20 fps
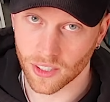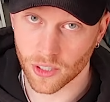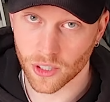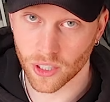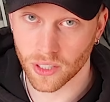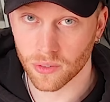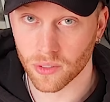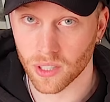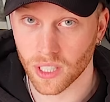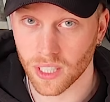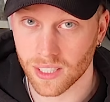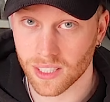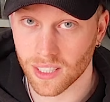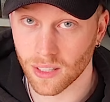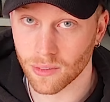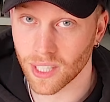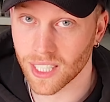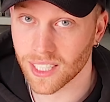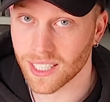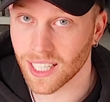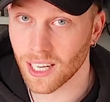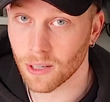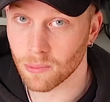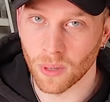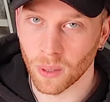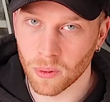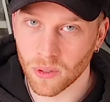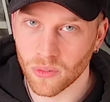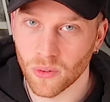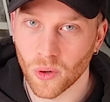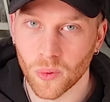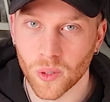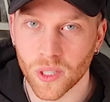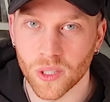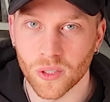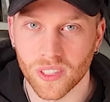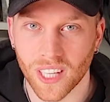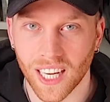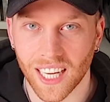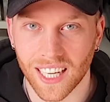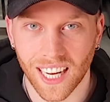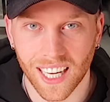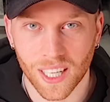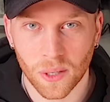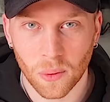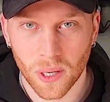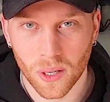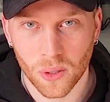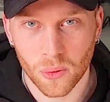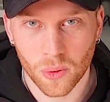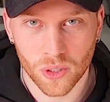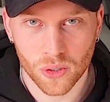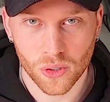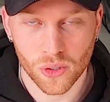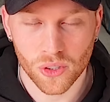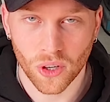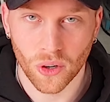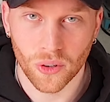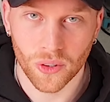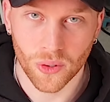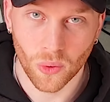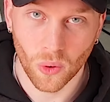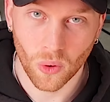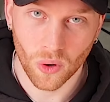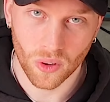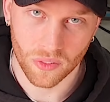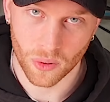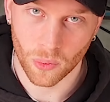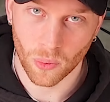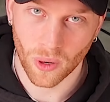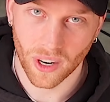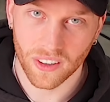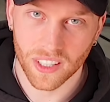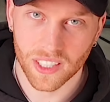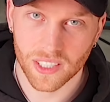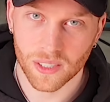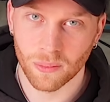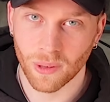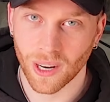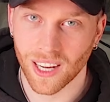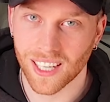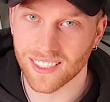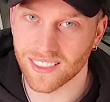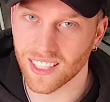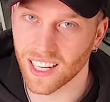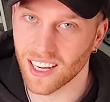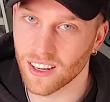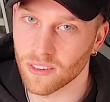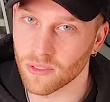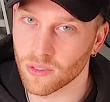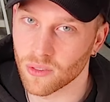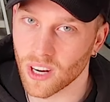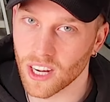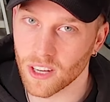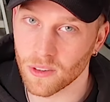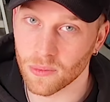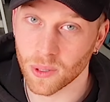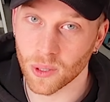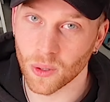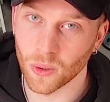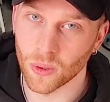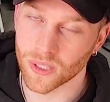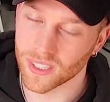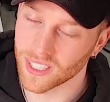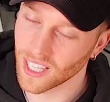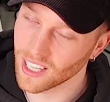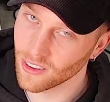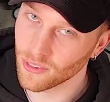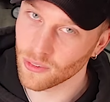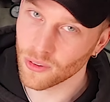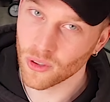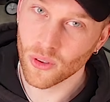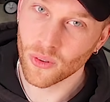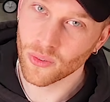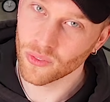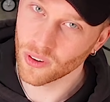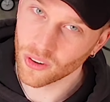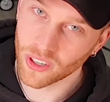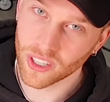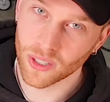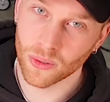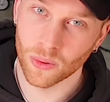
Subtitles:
the shifter and stuff like that. But before we do that, I quickly want to show you all of the wiring supplies that have arrived because there are a few very